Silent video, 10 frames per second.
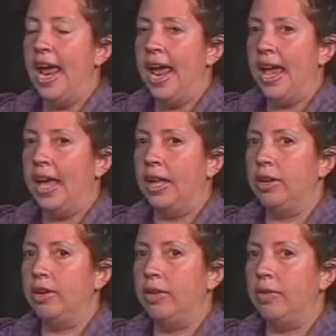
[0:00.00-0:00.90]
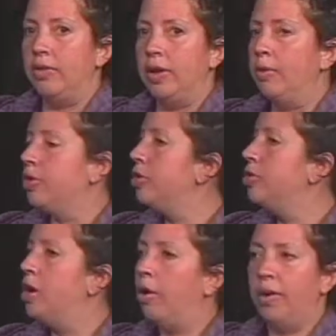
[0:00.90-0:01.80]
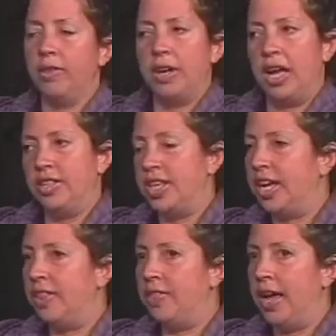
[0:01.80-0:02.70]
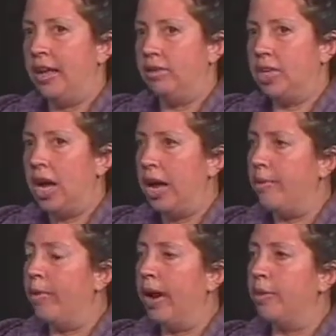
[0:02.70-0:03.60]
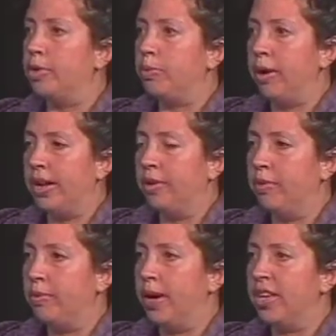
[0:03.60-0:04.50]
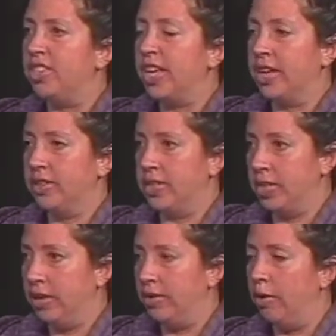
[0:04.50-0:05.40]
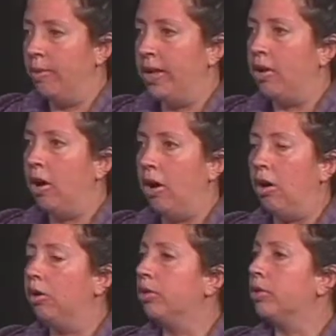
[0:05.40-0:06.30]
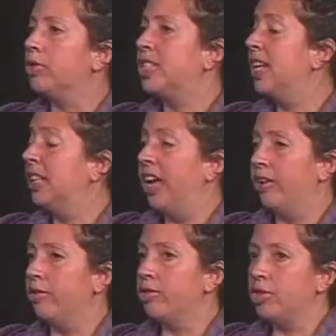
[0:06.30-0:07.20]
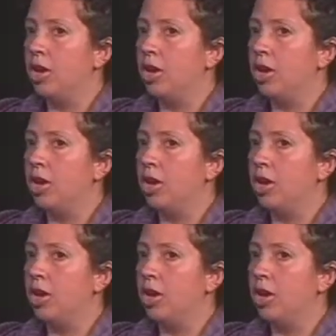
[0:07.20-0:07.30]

And there was no other contact at that time when I was pregnant with my second son. Nobody called or sent letters.